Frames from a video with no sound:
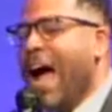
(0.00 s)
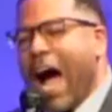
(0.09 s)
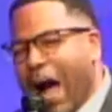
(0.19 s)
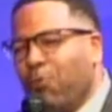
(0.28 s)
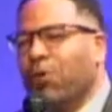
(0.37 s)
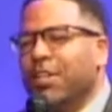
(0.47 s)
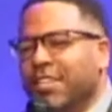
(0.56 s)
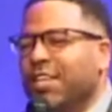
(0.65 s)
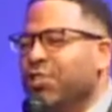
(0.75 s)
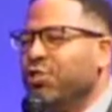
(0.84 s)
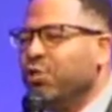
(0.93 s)
I want to
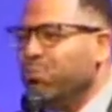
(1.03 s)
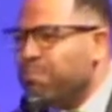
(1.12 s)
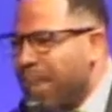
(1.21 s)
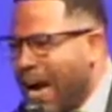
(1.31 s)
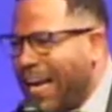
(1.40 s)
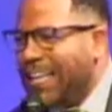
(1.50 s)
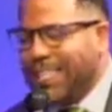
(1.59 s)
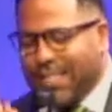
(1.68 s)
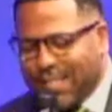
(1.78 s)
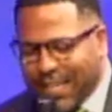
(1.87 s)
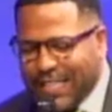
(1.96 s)
tell you, you might
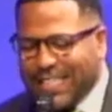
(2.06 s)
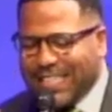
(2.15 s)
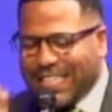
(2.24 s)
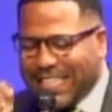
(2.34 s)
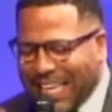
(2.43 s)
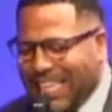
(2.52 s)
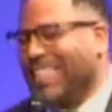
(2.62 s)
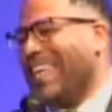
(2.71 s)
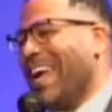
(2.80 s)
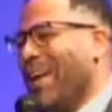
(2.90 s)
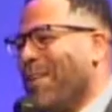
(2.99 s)
just get
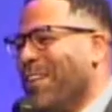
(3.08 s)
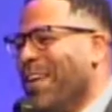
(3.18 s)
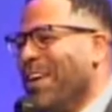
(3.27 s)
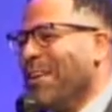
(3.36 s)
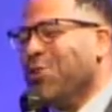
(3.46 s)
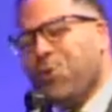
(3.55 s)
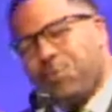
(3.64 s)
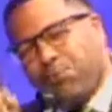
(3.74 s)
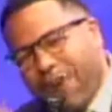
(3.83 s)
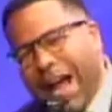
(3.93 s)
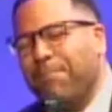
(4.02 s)
there. You
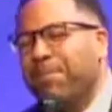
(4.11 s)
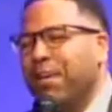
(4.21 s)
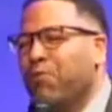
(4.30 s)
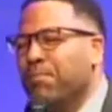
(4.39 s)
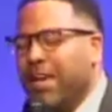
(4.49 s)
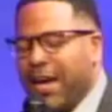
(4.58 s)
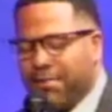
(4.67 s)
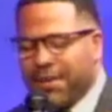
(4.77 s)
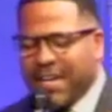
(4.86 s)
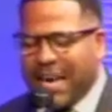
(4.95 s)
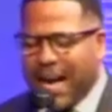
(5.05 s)
probably will be able
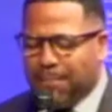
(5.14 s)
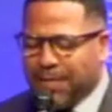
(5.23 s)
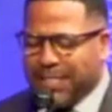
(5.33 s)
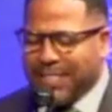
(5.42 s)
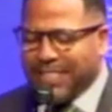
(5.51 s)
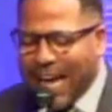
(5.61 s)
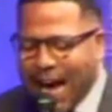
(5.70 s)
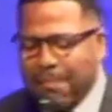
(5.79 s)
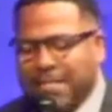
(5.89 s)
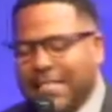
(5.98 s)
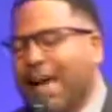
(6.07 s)
to accomplish it.
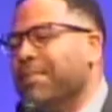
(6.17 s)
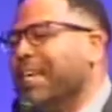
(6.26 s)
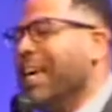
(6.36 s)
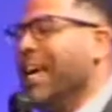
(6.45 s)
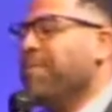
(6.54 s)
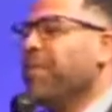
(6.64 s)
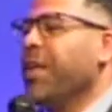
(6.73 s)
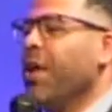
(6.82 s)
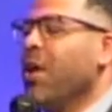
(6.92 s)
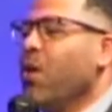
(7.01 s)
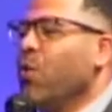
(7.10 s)
Time and time again,
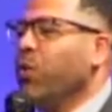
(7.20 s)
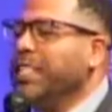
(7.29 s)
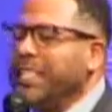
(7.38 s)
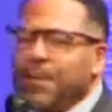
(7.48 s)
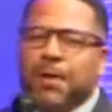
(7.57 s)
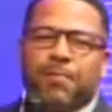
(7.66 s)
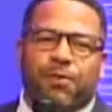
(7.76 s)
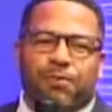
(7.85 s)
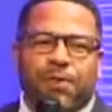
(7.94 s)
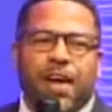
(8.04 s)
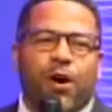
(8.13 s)
we see people
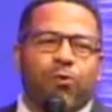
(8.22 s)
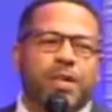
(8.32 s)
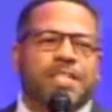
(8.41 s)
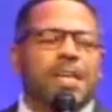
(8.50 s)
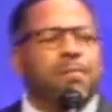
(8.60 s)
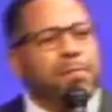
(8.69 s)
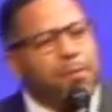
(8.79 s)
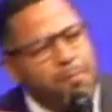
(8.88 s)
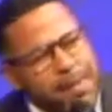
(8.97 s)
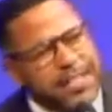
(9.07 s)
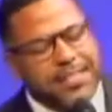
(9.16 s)
fail. We see people
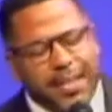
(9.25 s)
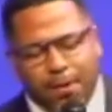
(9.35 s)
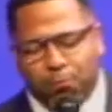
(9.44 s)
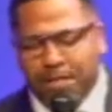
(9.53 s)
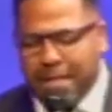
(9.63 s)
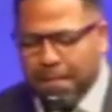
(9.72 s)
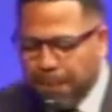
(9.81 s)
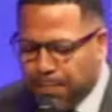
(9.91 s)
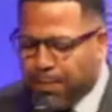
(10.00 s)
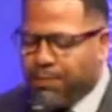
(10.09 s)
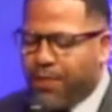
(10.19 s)
mess up. We see
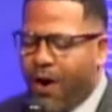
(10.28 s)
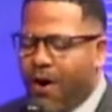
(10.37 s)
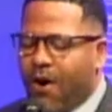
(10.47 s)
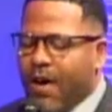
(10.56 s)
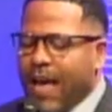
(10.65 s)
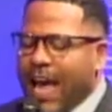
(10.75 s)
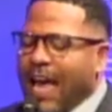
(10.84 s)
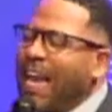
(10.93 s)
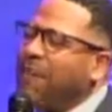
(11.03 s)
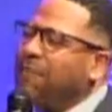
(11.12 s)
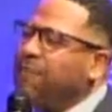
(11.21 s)
people fall.
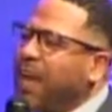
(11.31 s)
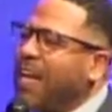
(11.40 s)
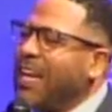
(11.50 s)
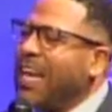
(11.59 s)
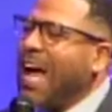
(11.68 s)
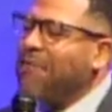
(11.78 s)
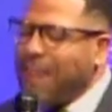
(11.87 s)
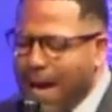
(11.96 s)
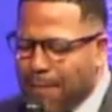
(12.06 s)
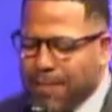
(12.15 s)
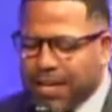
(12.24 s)
And they fail at life
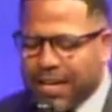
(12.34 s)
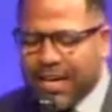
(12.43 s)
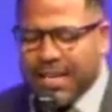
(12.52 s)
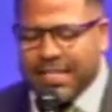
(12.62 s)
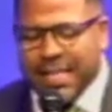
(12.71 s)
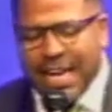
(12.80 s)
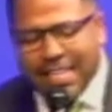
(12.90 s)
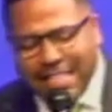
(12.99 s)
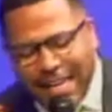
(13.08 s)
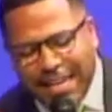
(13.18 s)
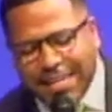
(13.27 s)
not because
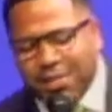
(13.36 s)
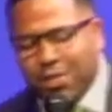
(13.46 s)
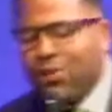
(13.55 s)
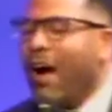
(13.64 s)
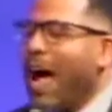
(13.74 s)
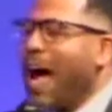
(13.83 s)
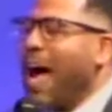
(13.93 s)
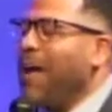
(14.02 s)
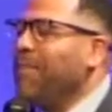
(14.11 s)
they didn't try.